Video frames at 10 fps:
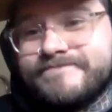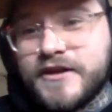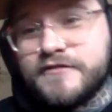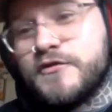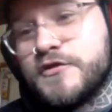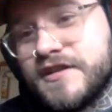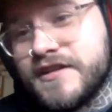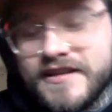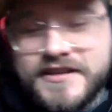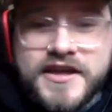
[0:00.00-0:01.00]

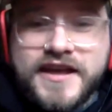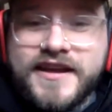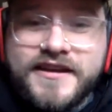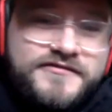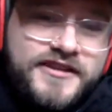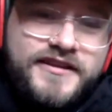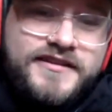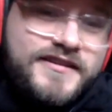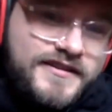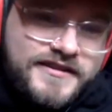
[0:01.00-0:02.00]
Unfortunately, you can't have like
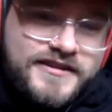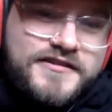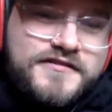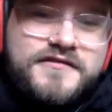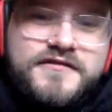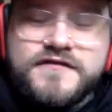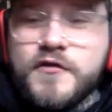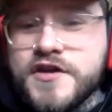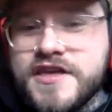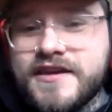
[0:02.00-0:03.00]

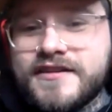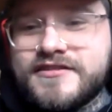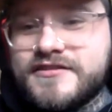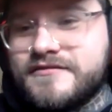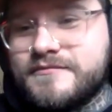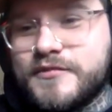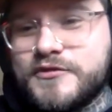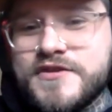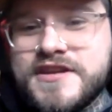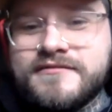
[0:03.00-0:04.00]
4 years
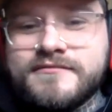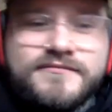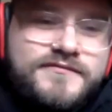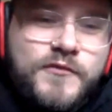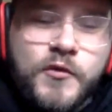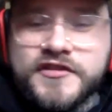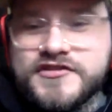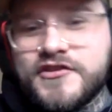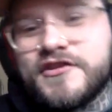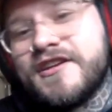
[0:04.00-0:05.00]
between one
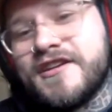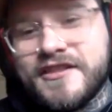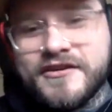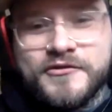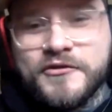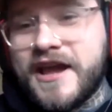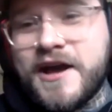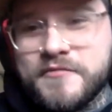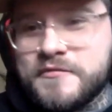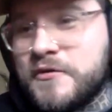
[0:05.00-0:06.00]
song and another, or an
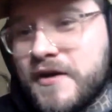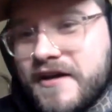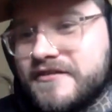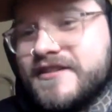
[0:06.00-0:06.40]
album or whatever.